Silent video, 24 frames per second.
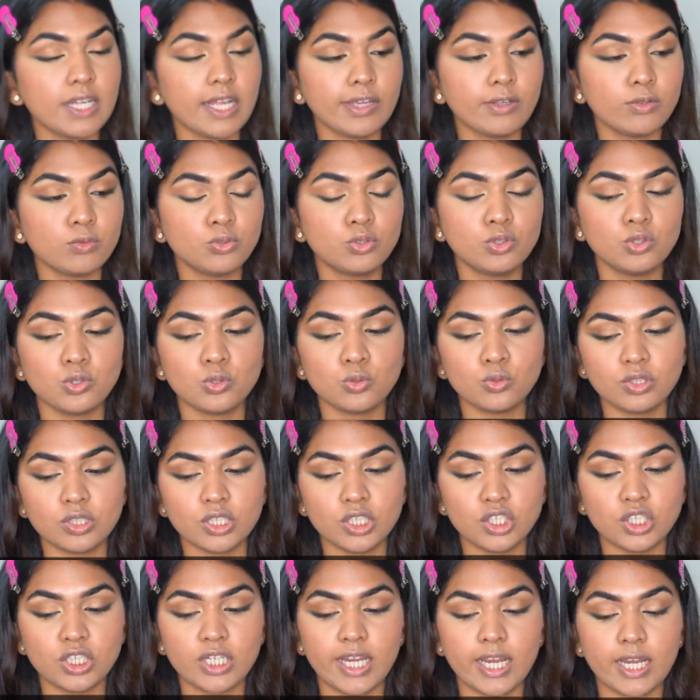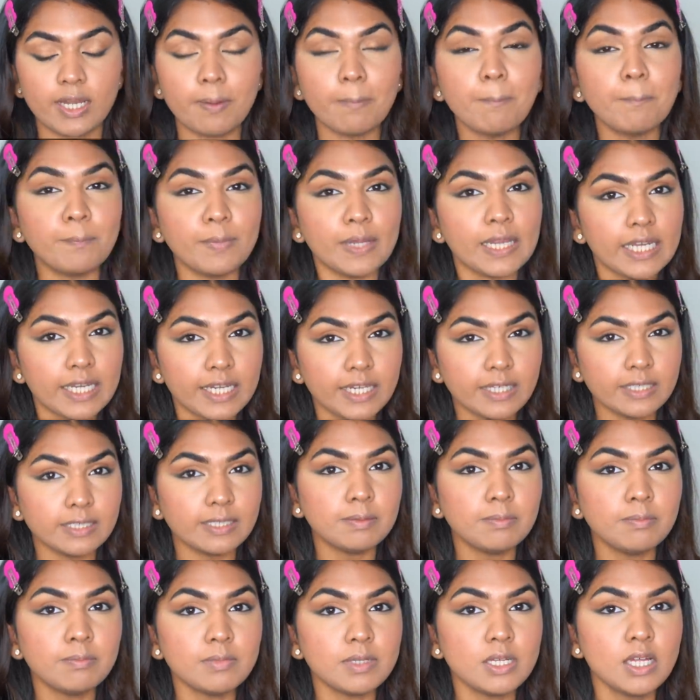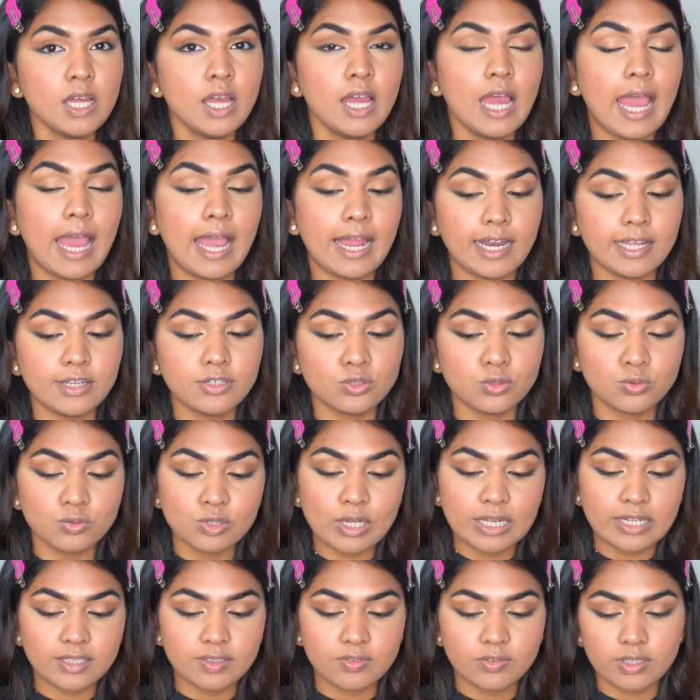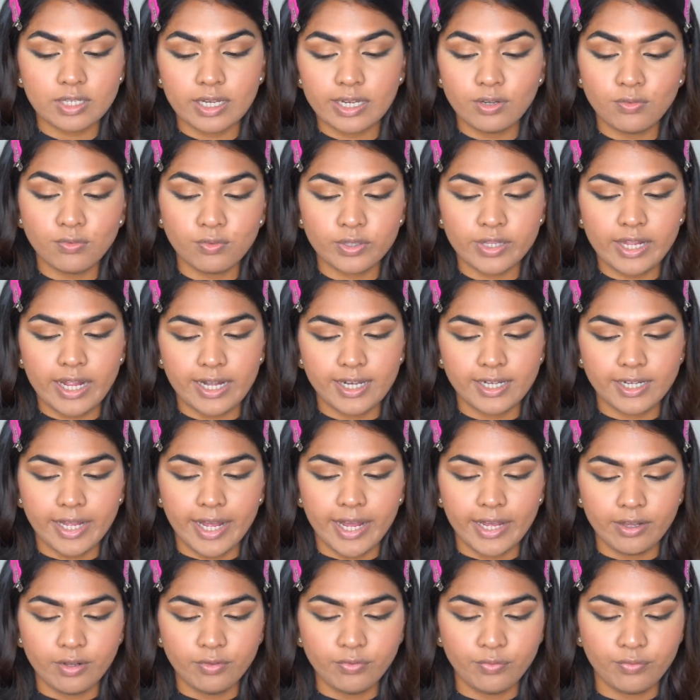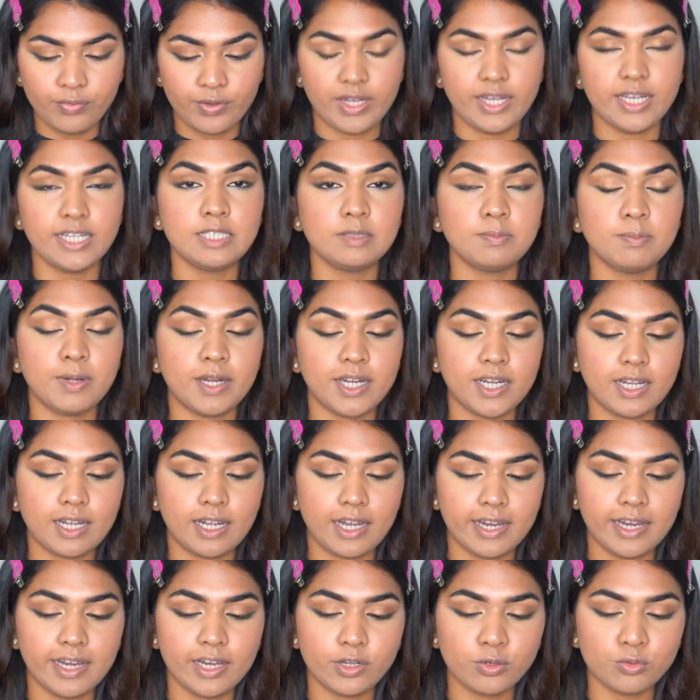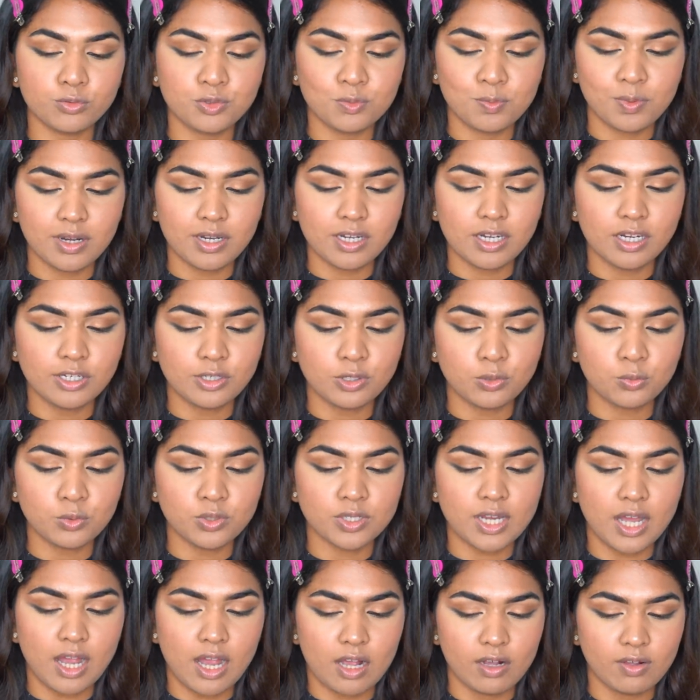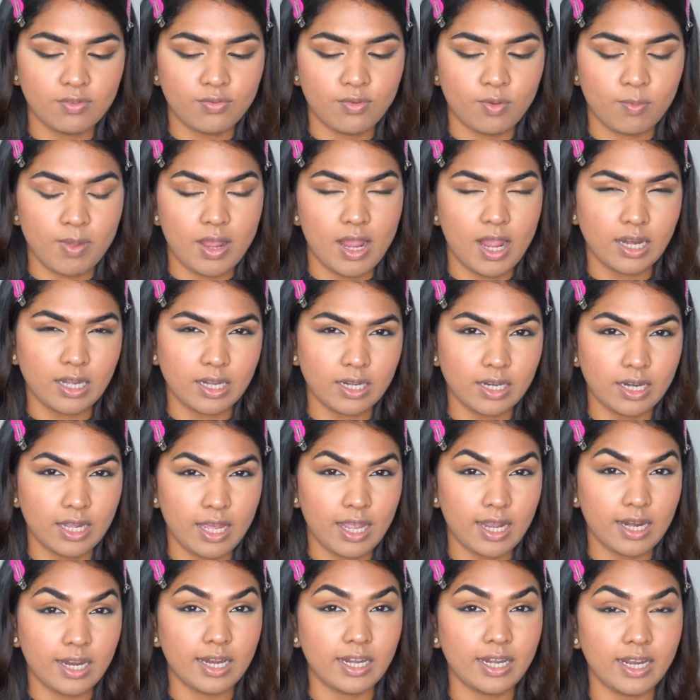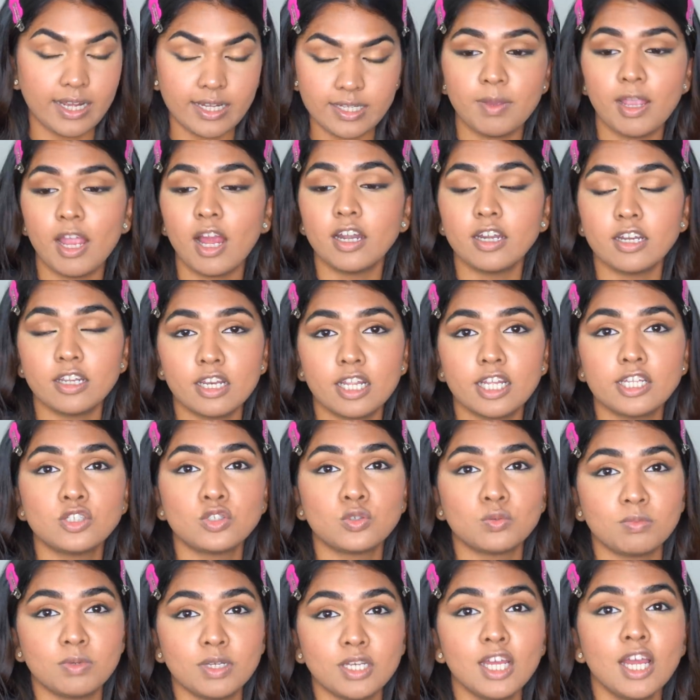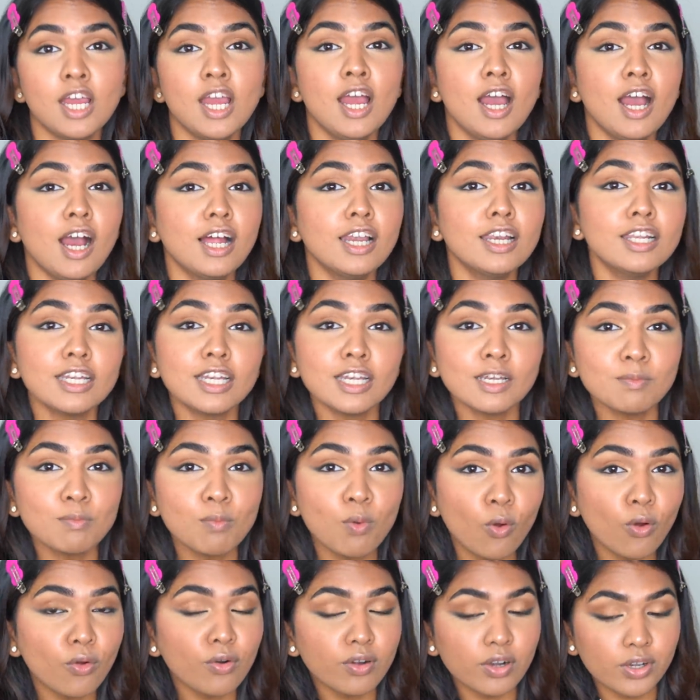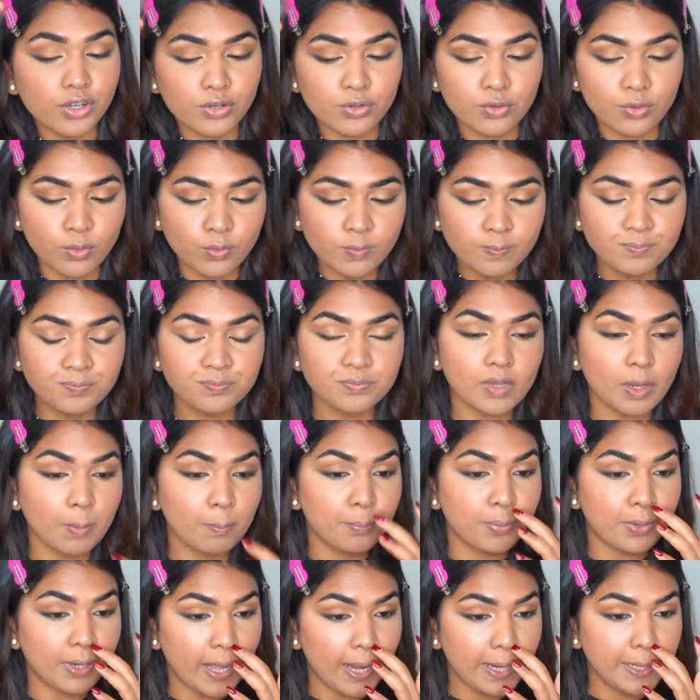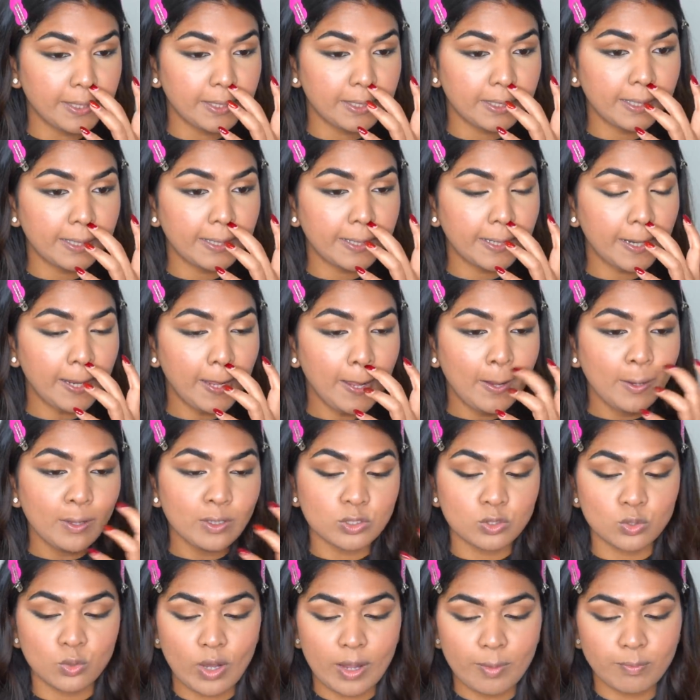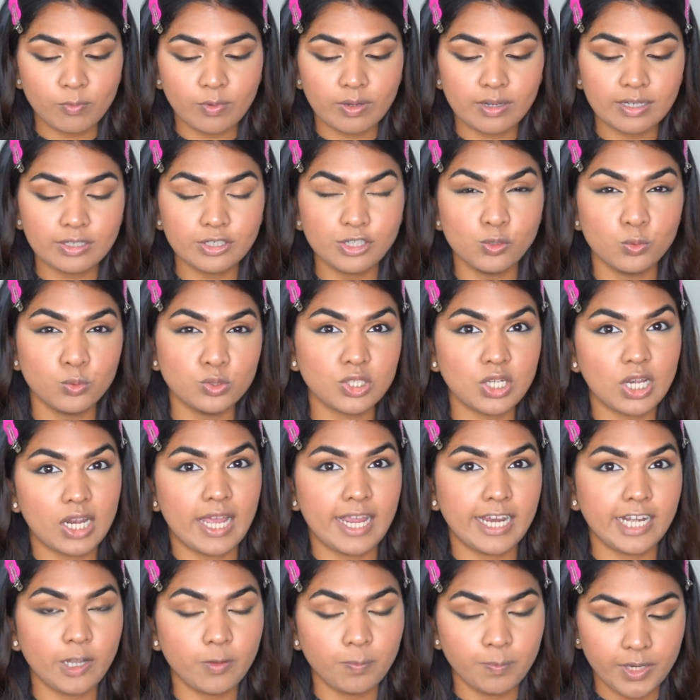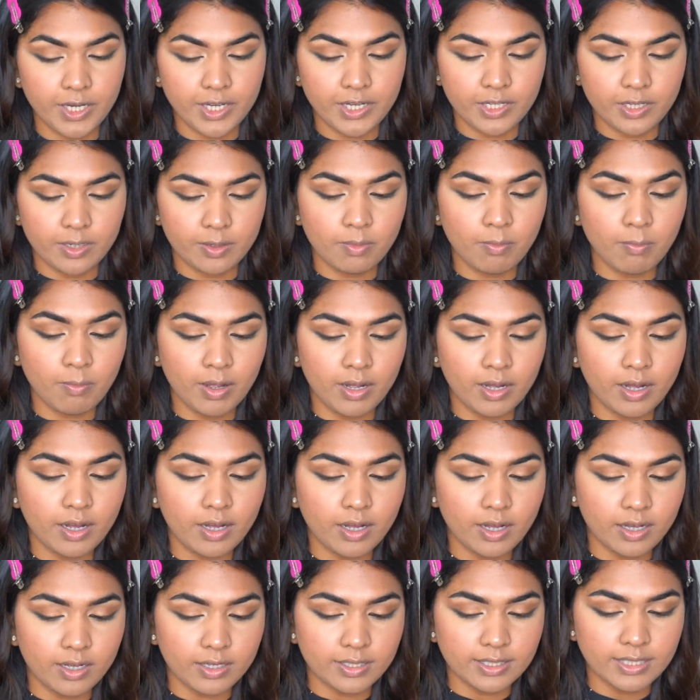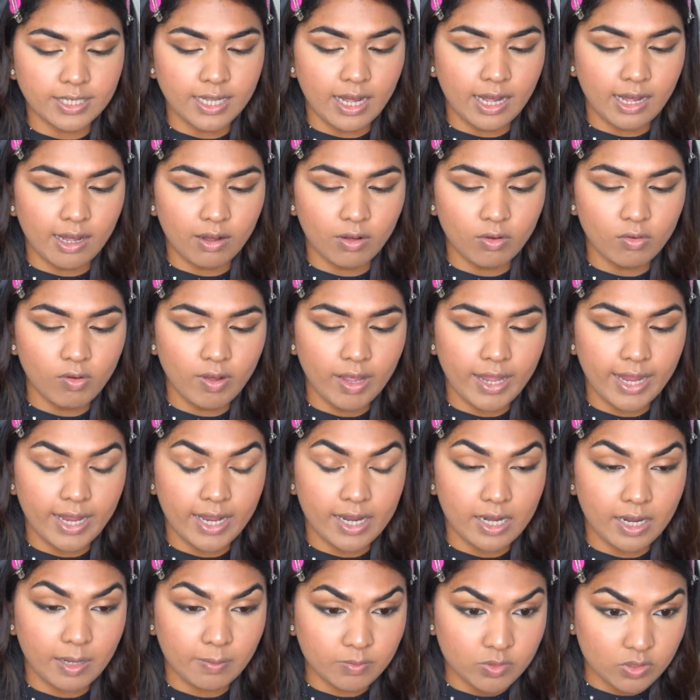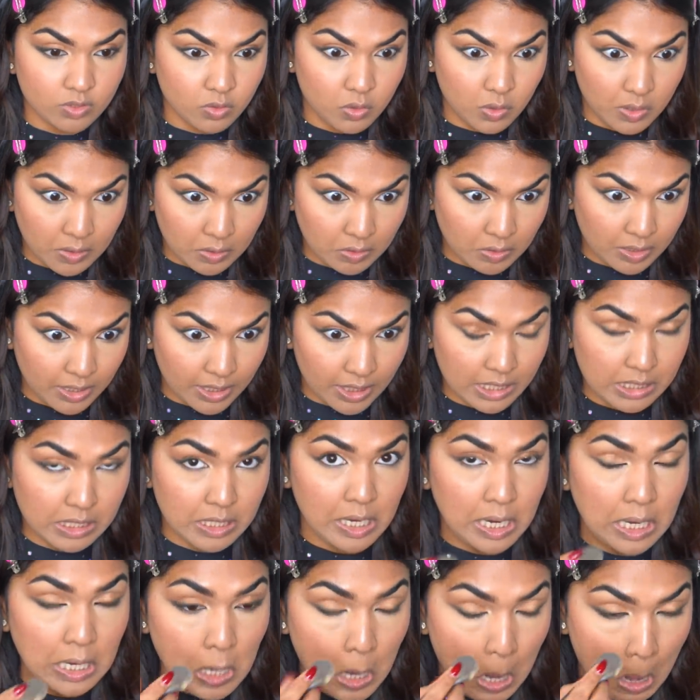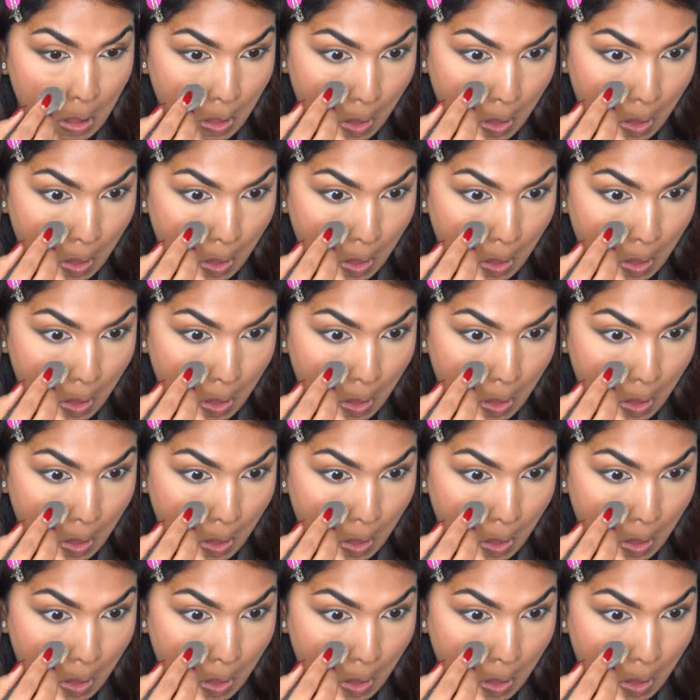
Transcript: I used to use the shade medium and I used to use like it for the entire face but like it used to be a little too dark for my under eye and I like under eyes to be a little more you know brightening so I'm used light medium uh, now and I'm just going to take that